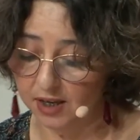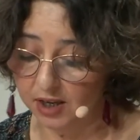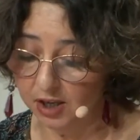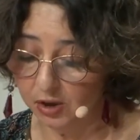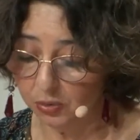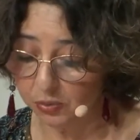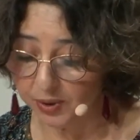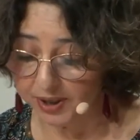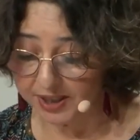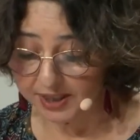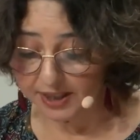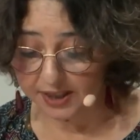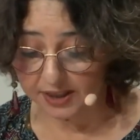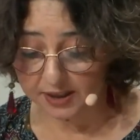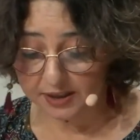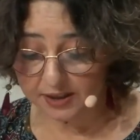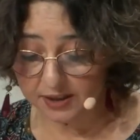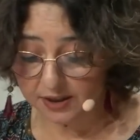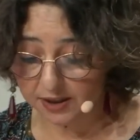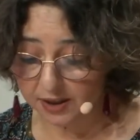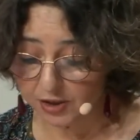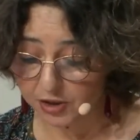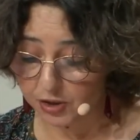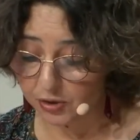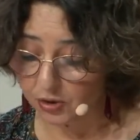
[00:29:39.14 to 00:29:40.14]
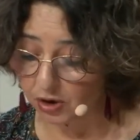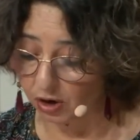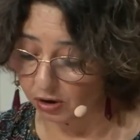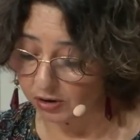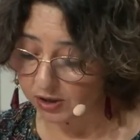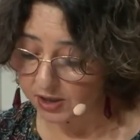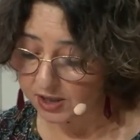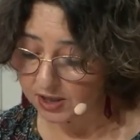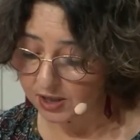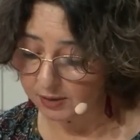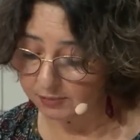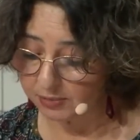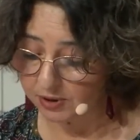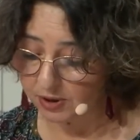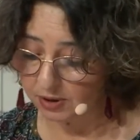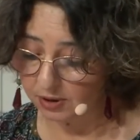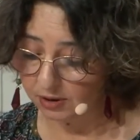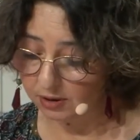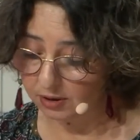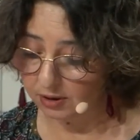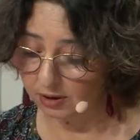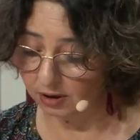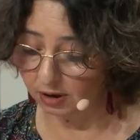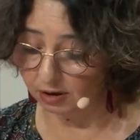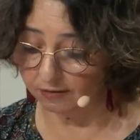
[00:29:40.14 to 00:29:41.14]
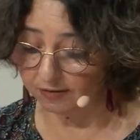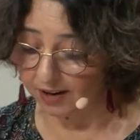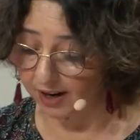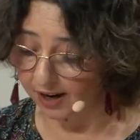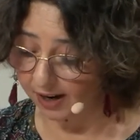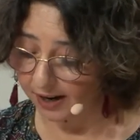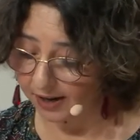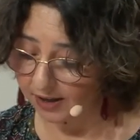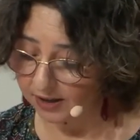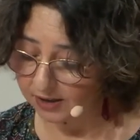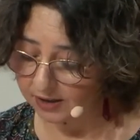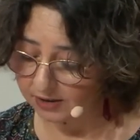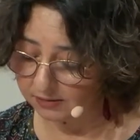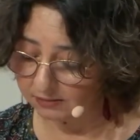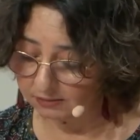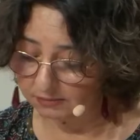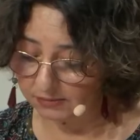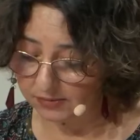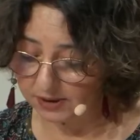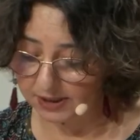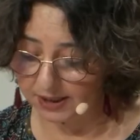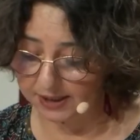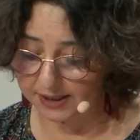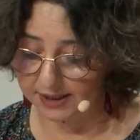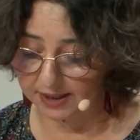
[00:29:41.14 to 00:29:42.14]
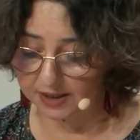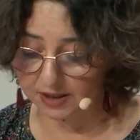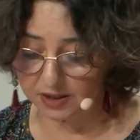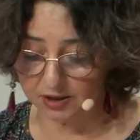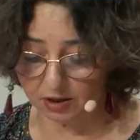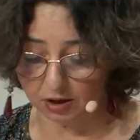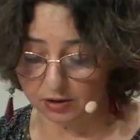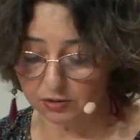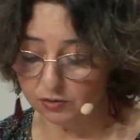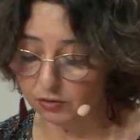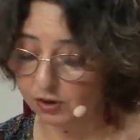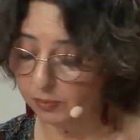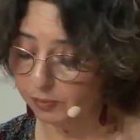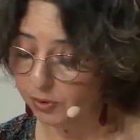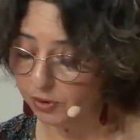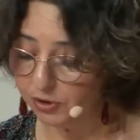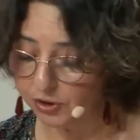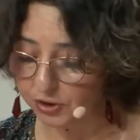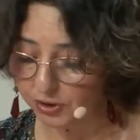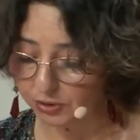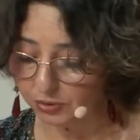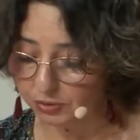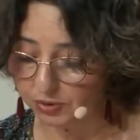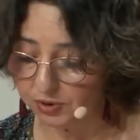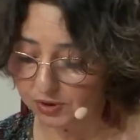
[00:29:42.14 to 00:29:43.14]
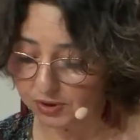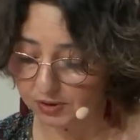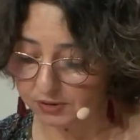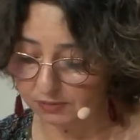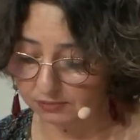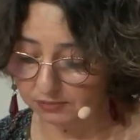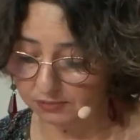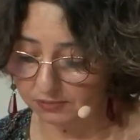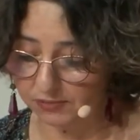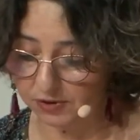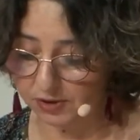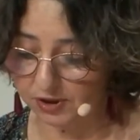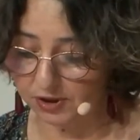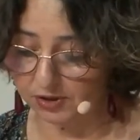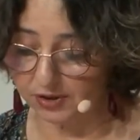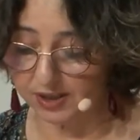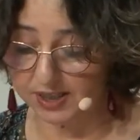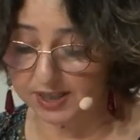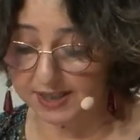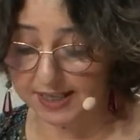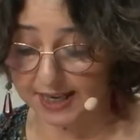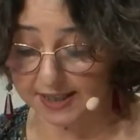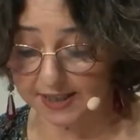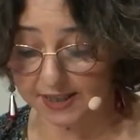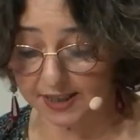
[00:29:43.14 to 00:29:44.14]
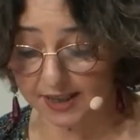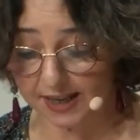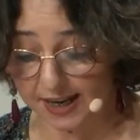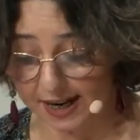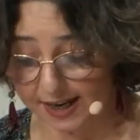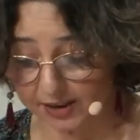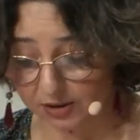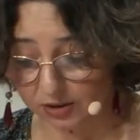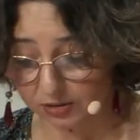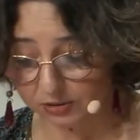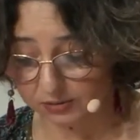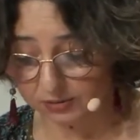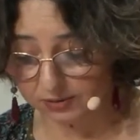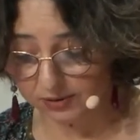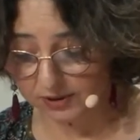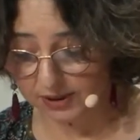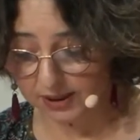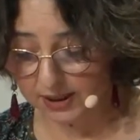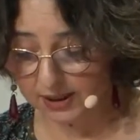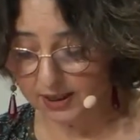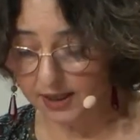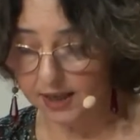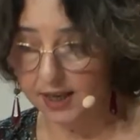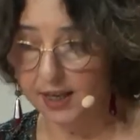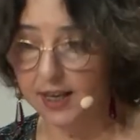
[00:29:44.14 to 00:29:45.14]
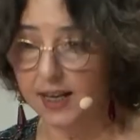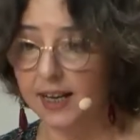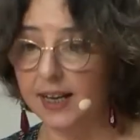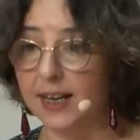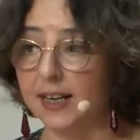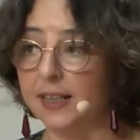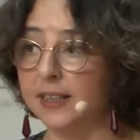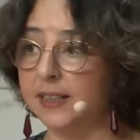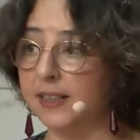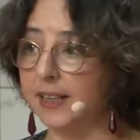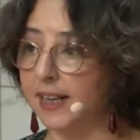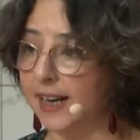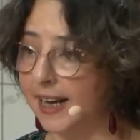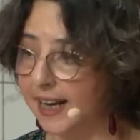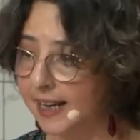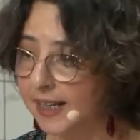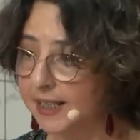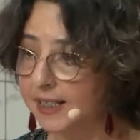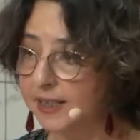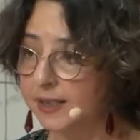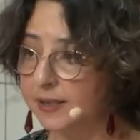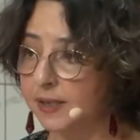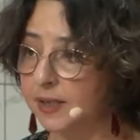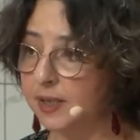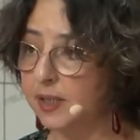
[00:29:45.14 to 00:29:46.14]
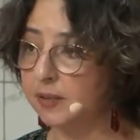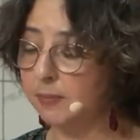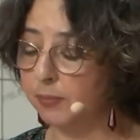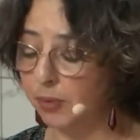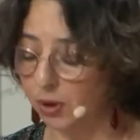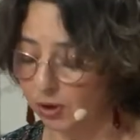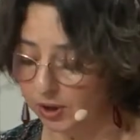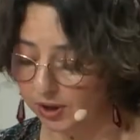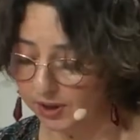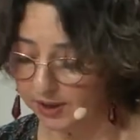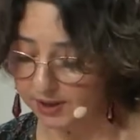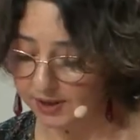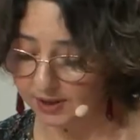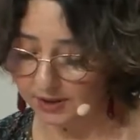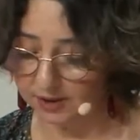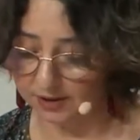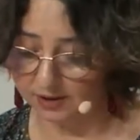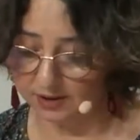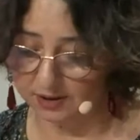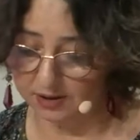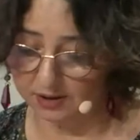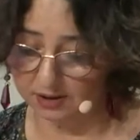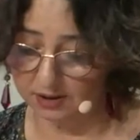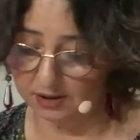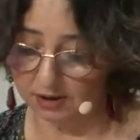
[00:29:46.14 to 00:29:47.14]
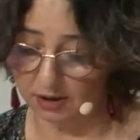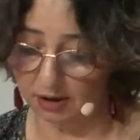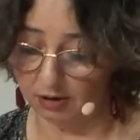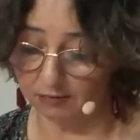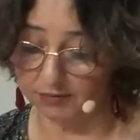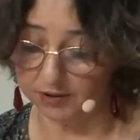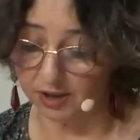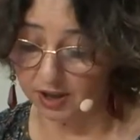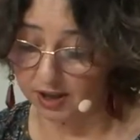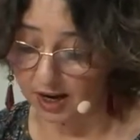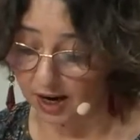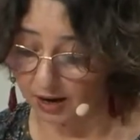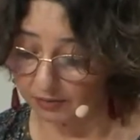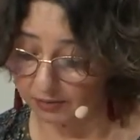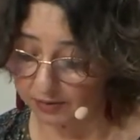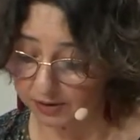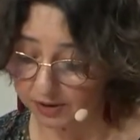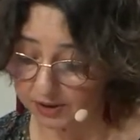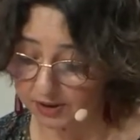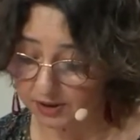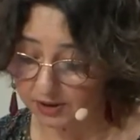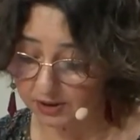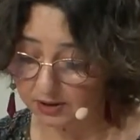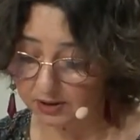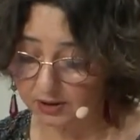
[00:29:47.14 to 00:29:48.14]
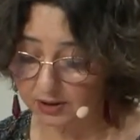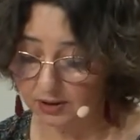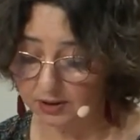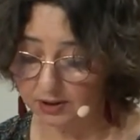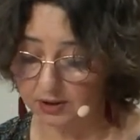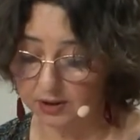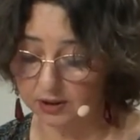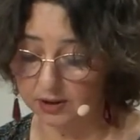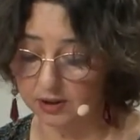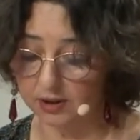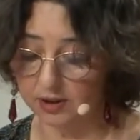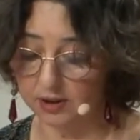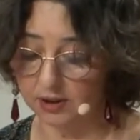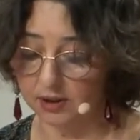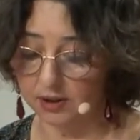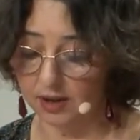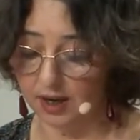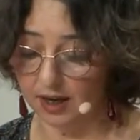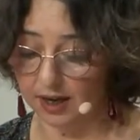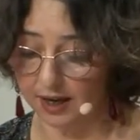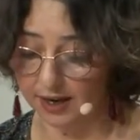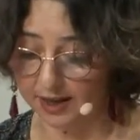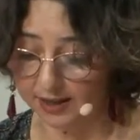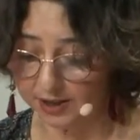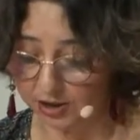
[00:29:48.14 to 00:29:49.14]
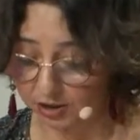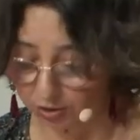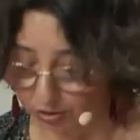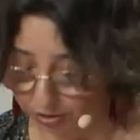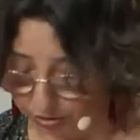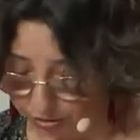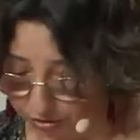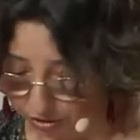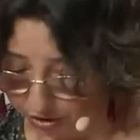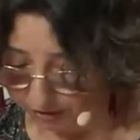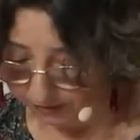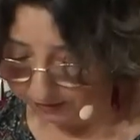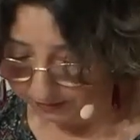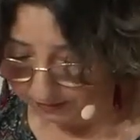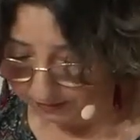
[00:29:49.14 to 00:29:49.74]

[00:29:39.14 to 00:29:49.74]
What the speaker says: We need a new concept of art that does not reproduce the aesthetic canon and the access policy of the current ideology.